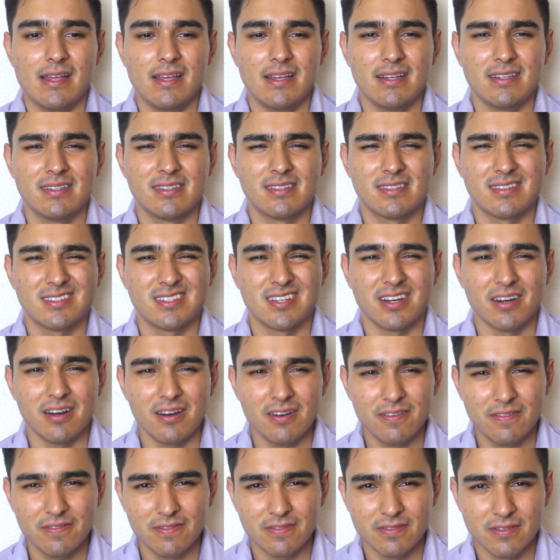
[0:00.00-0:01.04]
it's
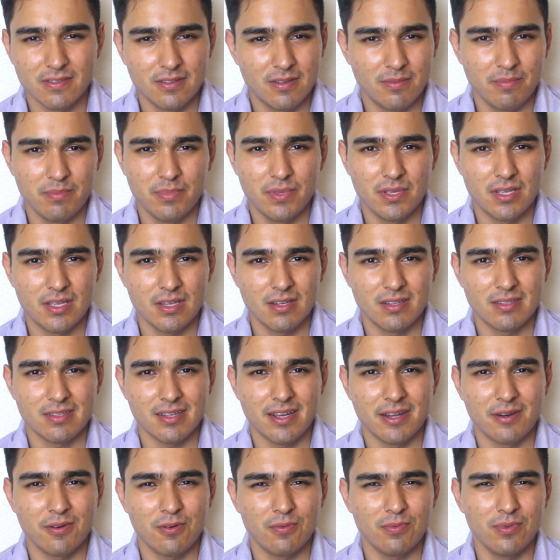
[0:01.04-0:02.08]
tough
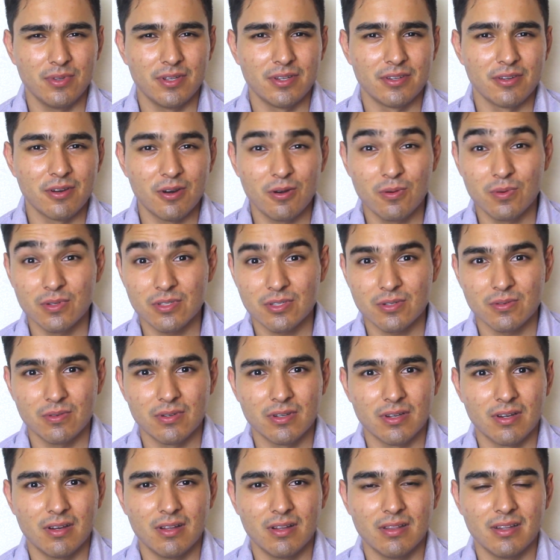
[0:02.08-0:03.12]
because I don't really know what's
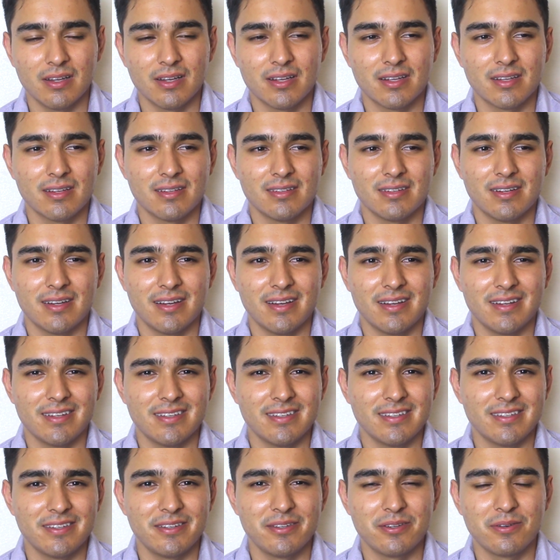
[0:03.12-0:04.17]
going on. Like,
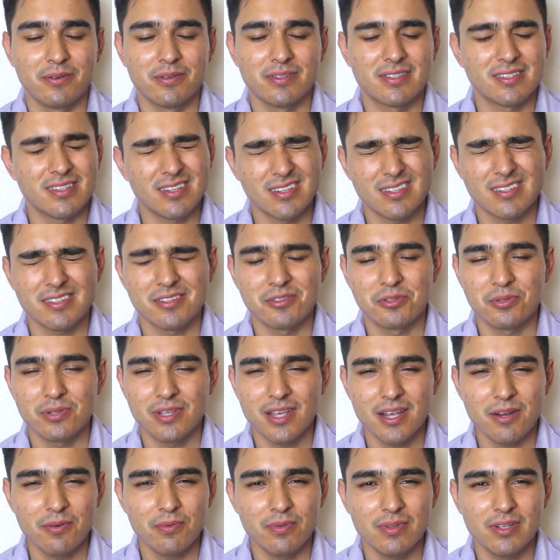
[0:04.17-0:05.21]
you know, it sucks because you
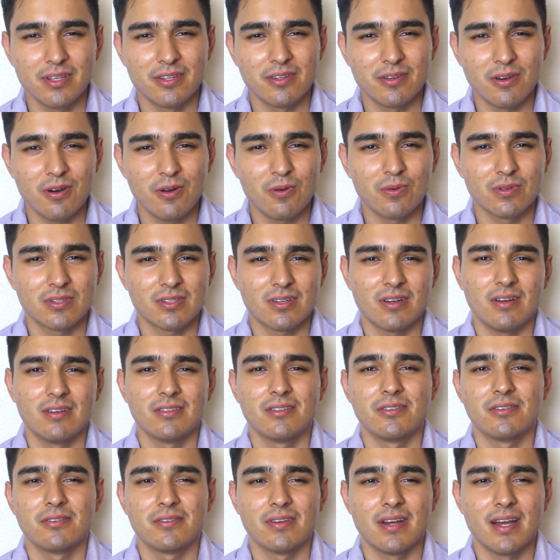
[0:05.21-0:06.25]
can't really know what's
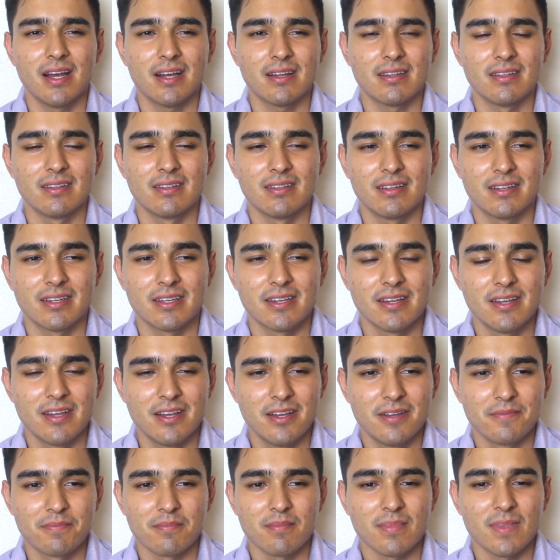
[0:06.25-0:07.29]
causing your acne. Like,
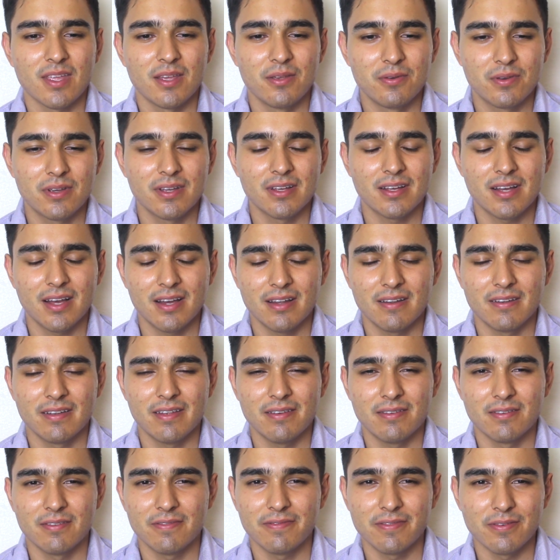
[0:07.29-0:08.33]
you can kind of
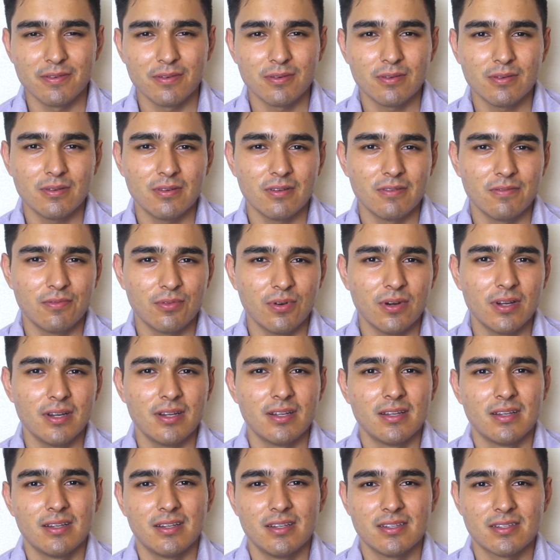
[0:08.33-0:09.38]
get a feel of
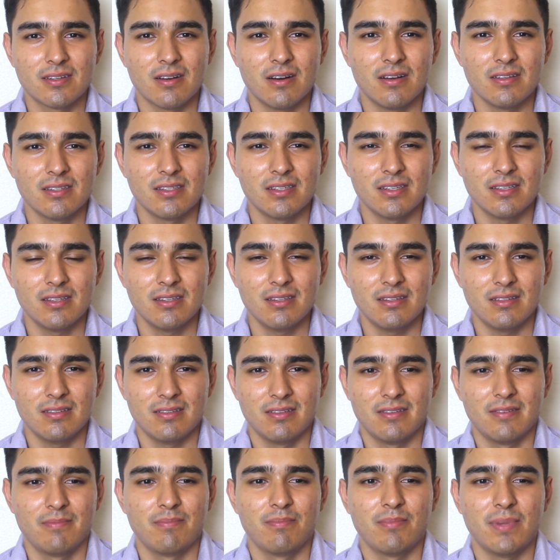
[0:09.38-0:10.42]
what causing it
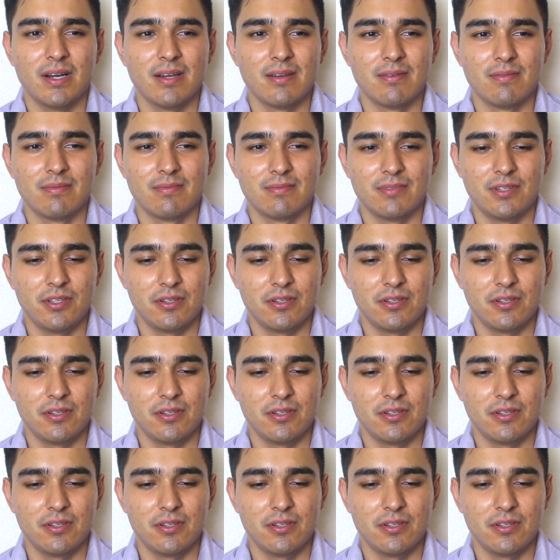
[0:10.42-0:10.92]
by